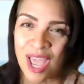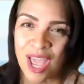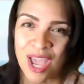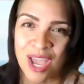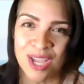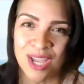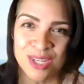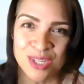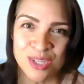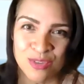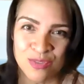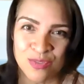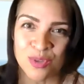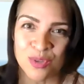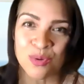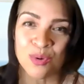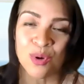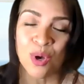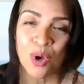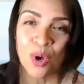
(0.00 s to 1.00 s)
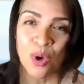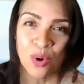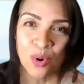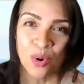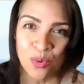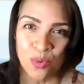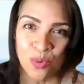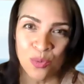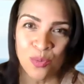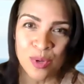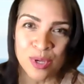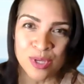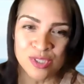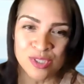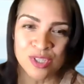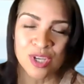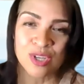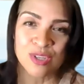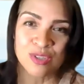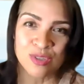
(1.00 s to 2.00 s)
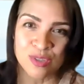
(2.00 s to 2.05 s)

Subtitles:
any of you who wish